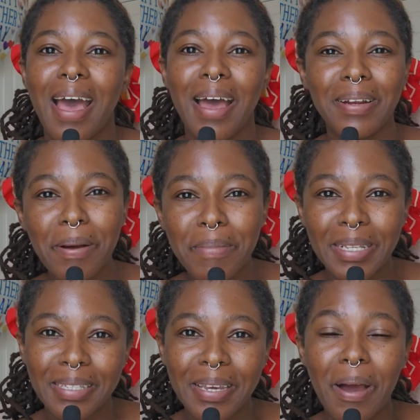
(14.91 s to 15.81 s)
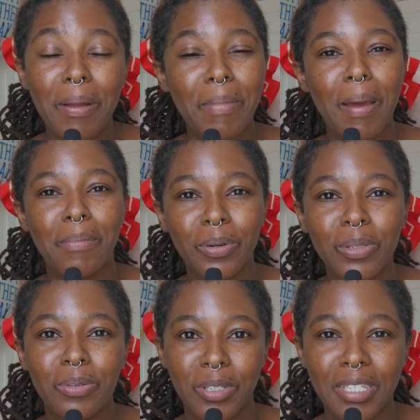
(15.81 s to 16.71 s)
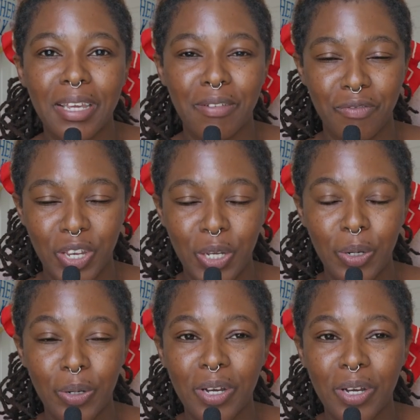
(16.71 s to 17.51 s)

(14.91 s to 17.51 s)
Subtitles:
and commenting on my most recent video.